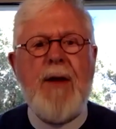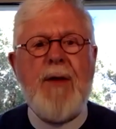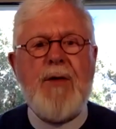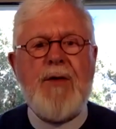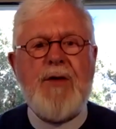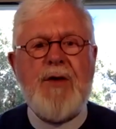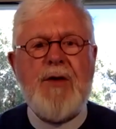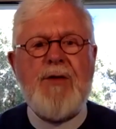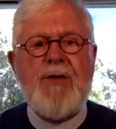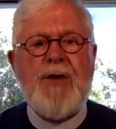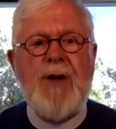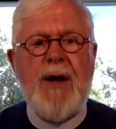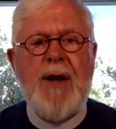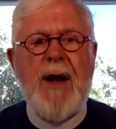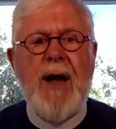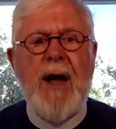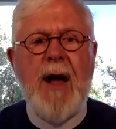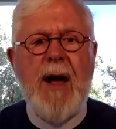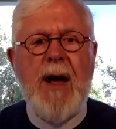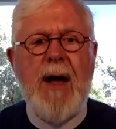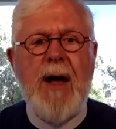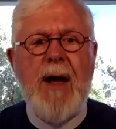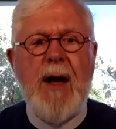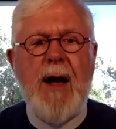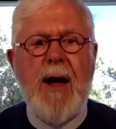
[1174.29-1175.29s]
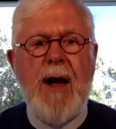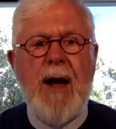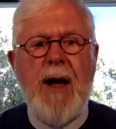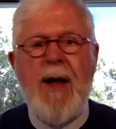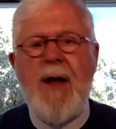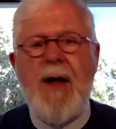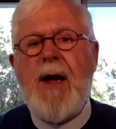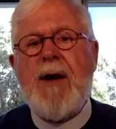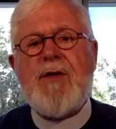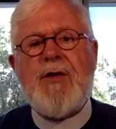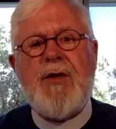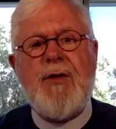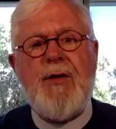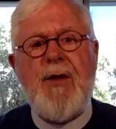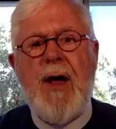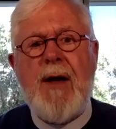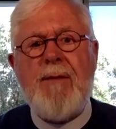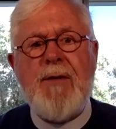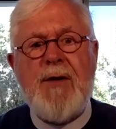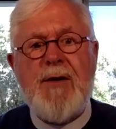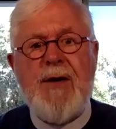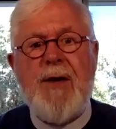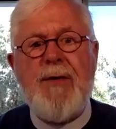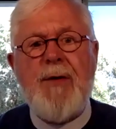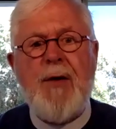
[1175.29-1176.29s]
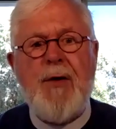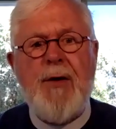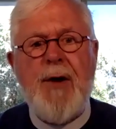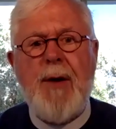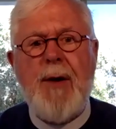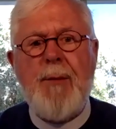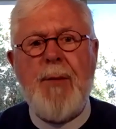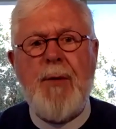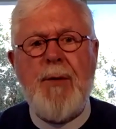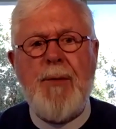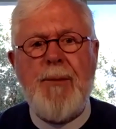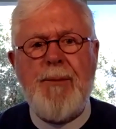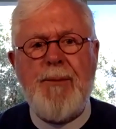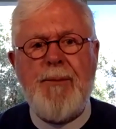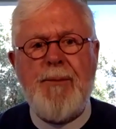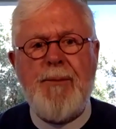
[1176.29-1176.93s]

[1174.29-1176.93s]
And she said, I actually have another number.